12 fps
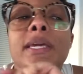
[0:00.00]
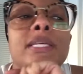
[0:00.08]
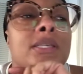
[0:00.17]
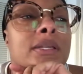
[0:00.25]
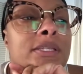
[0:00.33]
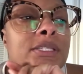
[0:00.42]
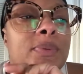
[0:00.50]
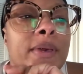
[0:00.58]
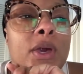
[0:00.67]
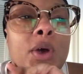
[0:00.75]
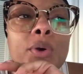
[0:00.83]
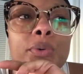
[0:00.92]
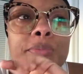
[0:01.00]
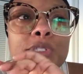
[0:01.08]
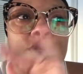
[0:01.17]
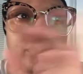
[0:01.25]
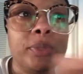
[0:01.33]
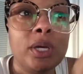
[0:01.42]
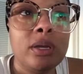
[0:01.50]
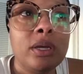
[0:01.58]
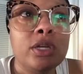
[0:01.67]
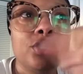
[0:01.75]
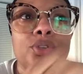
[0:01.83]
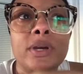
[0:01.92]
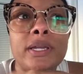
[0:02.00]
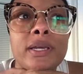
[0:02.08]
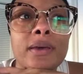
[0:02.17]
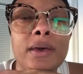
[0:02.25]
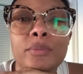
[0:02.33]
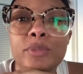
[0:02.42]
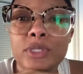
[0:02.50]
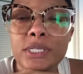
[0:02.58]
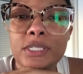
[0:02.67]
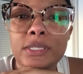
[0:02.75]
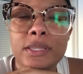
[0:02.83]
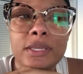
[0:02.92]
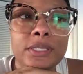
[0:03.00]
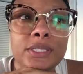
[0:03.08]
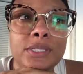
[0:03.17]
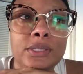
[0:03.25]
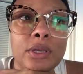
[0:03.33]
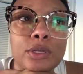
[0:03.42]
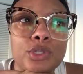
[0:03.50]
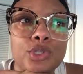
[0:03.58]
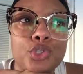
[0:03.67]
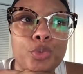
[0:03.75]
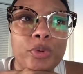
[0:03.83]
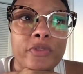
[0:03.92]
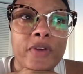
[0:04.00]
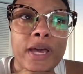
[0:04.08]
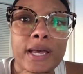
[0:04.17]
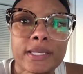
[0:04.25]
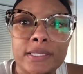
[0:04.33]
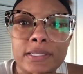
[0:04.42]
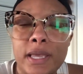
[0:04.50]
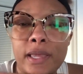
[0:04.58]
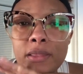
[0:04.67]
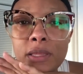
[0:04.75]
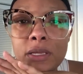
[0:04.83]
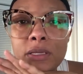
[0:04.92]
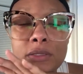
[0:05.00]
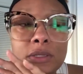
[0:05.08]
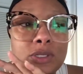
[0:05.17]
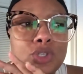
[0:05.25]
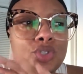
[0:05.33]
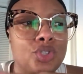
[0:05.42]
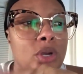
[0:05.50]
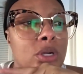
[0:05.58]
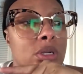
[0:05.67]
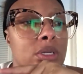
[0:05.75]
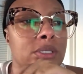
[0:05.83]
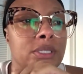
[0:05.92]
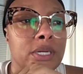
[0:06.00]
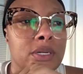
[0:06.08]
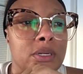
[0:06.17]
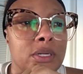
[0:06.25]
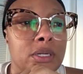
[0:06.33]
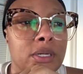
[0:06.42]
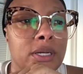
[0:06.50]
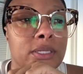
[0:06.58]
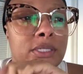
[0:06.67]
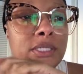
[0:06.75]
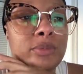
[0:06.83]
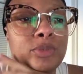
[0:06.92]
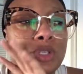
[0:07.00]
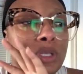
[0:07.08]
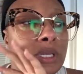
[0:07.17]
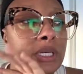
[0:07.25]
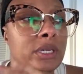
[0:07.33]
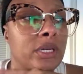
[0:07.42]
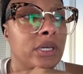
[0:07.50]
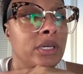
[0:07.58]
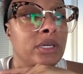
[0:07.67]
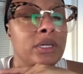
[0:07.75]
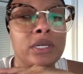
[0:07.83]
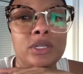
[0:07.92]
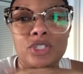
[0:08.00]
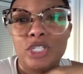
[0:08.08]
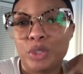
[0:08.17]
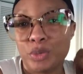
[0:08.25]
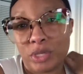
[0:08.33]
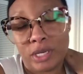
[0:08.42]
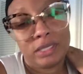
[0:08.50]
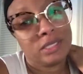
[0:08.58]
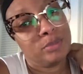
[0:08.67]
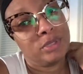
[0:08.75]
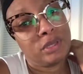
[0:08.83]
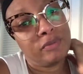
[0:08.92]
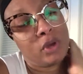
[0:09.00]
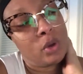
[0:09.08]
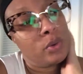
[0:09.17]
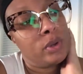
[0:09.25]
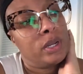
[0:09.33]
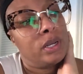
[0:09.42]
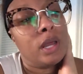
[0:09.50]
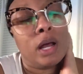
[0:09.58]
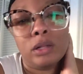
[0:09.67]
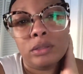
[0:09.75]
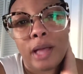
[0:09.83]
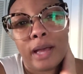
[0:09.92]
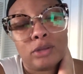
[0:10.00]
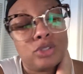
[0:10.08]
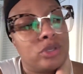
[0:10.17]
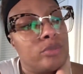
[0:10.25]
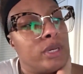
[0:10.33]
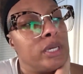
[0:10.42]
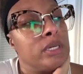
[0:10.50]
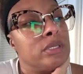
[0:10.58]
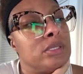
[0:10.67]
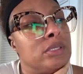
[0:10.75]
He's on his way home, so I'm gonna try to add music to this super fast and then start on dinner, because he was like, just get some stuff going and I'll actually make it.